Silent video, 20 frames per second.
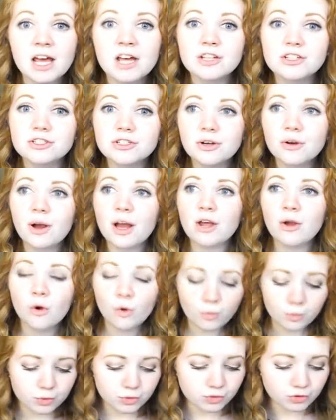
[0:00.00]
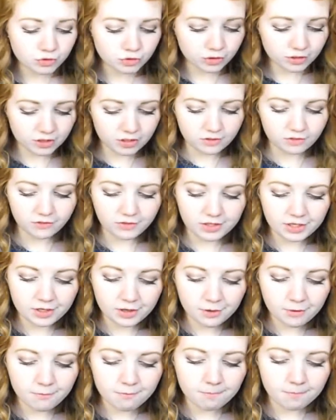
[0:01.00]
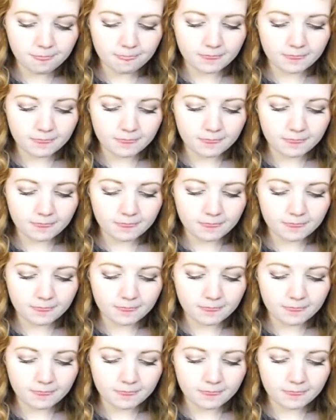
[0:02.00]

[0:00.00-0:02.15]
So I hope you enjoyed this video.